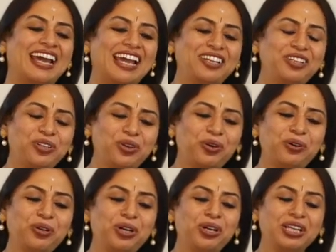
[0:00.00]
And you
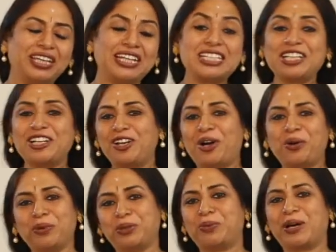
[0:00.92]
know, getting
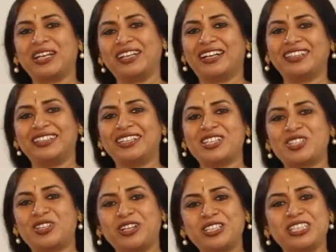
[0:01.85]
along with one another is
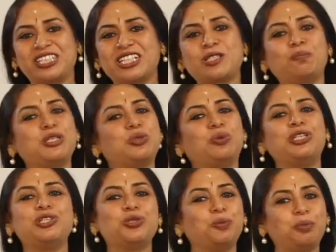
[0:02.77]
not just
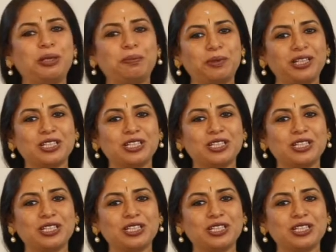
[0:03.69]
between two people,